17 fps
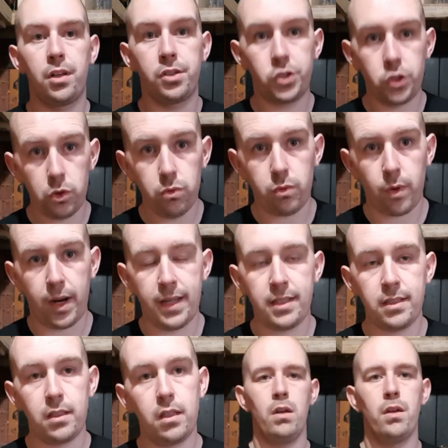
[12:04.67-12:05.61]
to the tool
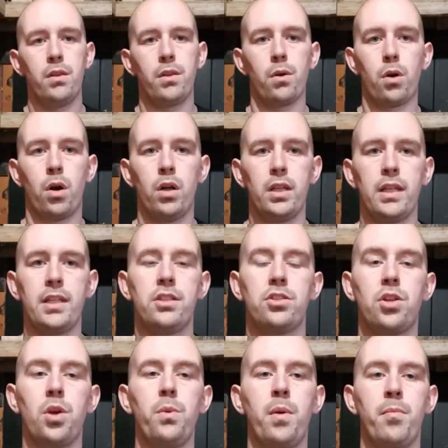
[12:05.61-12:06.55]
rest, there are at least
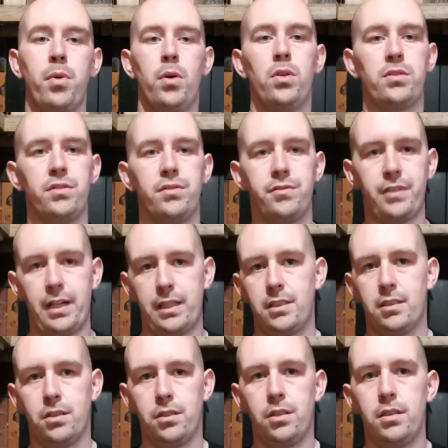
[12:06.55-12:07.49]
two important
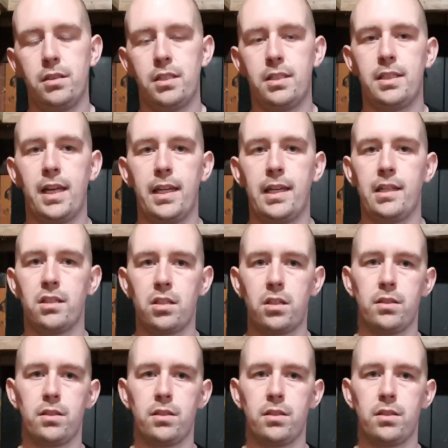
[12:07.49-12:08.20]
factors to take into